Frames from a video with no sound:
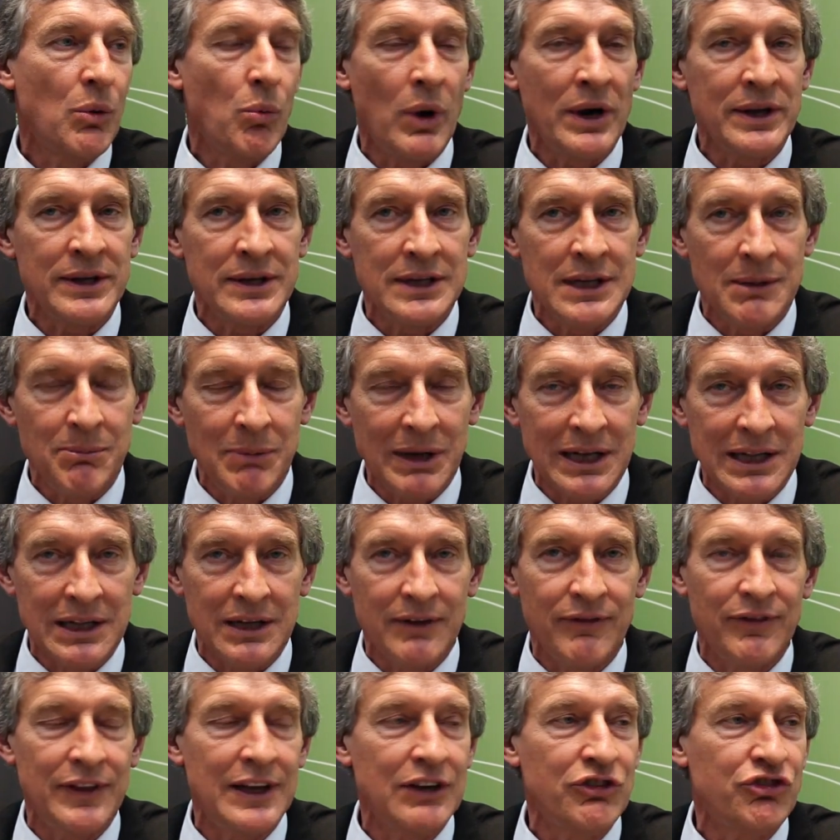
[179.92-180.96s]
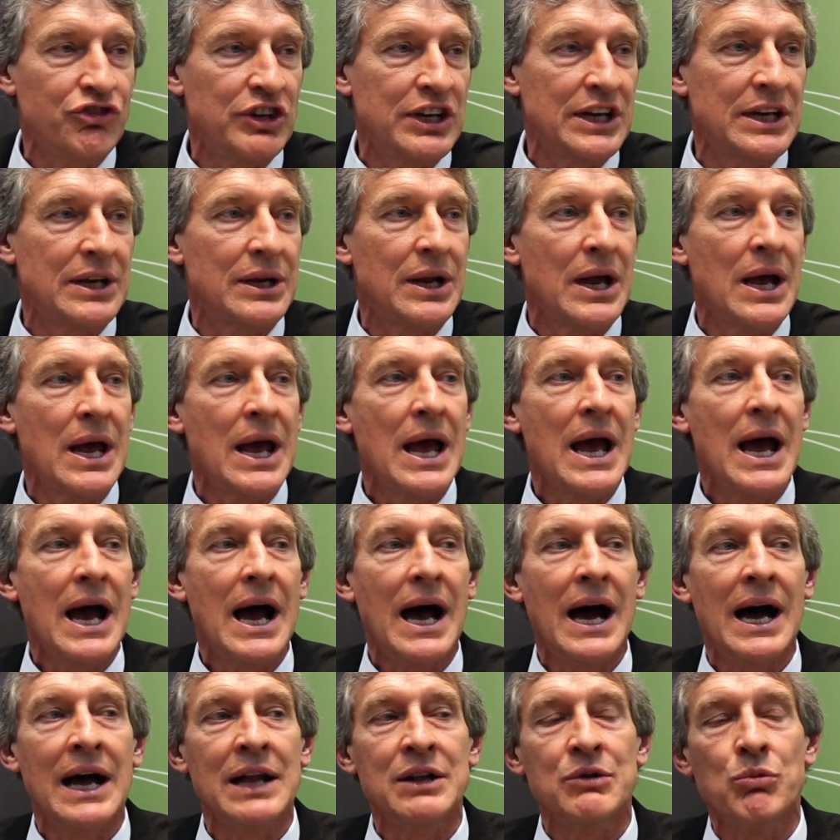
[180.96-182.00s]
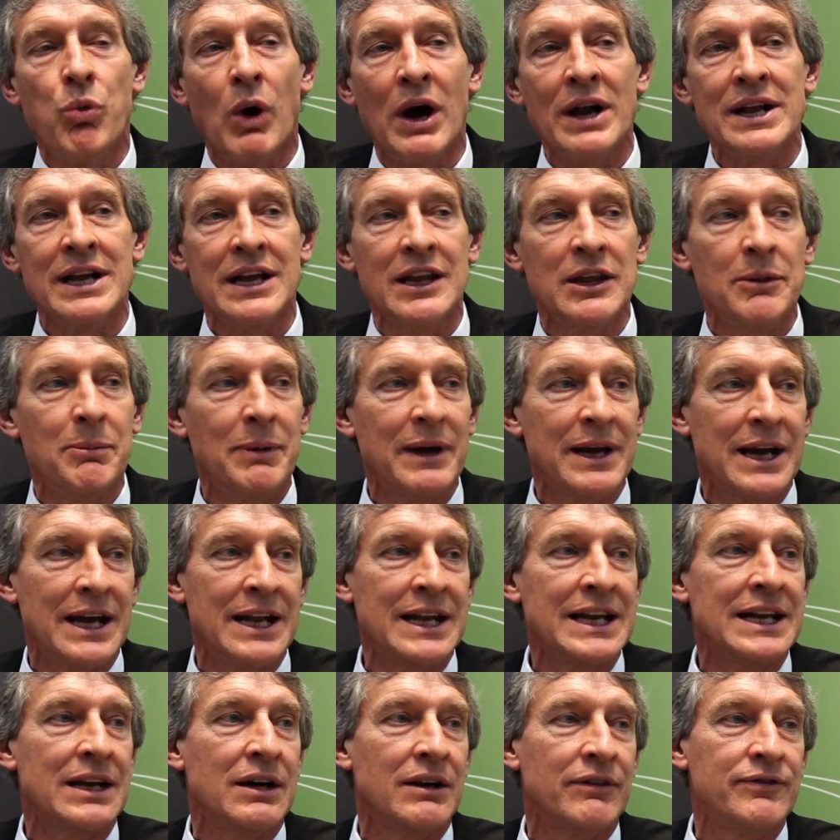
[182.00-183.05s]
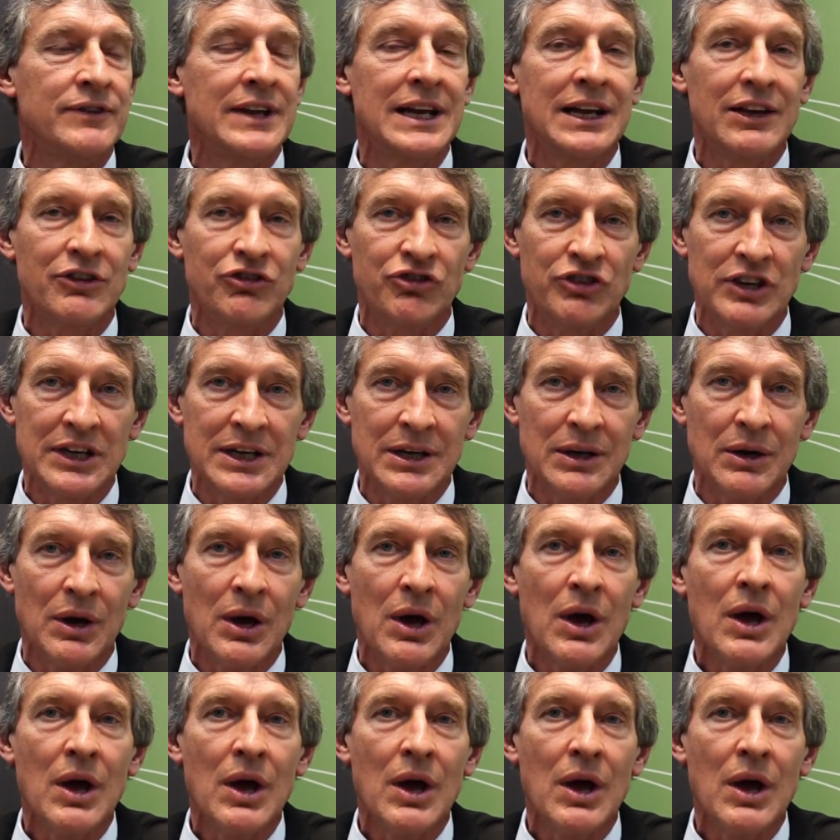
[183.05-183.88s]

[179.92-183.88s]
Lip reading: one in the middle of this year and one at the beginning of next year,